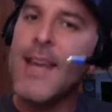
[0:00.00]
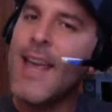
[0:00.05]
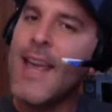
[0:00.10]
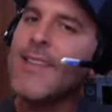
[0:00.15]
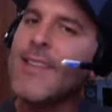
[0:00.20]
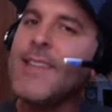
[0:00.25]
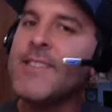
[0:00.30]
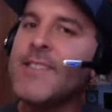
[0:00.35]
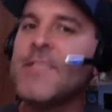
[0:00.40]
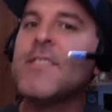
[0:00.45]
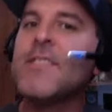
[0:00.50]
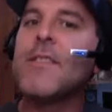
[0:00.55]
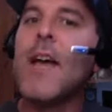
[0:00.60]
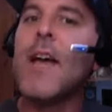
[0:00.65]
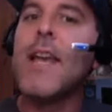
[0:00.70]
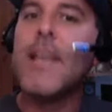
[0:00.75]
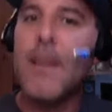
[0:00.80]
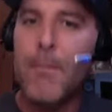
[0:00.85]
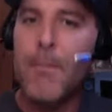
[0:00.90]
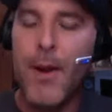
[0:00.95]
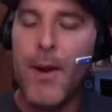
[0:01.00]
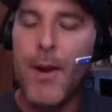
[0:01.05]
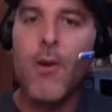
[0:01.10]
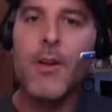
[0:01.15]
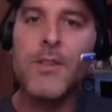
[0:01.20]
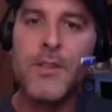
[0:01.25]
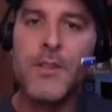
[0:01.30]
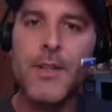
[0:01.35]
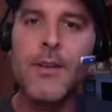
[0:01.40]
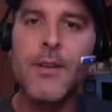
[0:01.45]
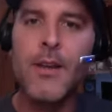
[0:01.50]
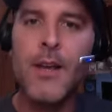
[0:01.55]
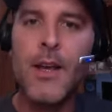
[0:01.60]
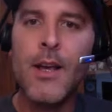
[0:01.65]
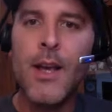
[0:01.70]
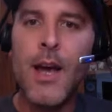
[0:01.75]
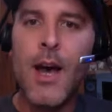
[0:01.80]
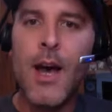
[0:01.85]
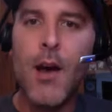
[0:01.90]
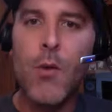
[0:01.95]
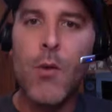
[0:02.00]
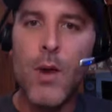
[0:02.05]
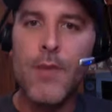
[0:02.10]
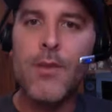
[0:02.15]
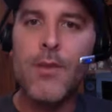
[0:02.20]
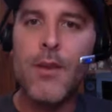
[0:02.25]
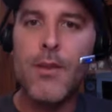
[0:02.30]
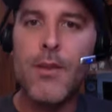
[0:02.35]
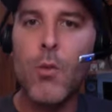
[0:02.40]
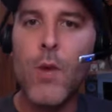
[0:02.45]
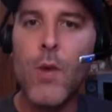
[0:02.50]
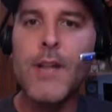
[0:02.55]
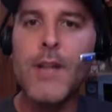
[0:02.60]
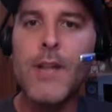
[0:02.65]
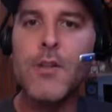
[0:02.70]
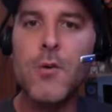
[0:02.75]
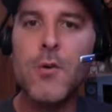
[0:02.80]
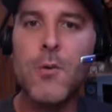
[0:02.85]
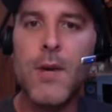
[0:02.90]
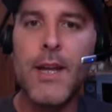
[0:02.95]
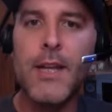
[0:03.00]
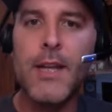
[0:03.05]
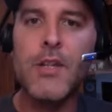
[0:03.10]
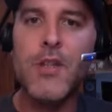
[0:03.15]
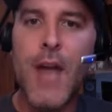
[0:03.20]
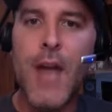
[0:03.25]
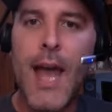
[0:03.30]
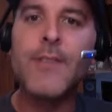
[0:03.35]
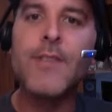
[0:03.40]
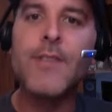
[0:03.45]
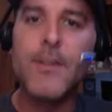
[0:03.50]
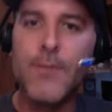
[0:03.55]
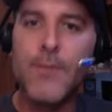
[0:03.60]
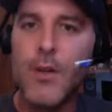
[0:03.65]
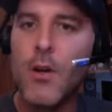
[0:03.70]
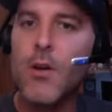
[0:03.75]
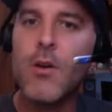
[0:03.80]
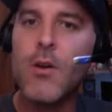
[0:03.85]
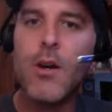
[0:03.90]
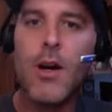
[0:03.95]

at least a slight comparison with the week two win in Jacksonville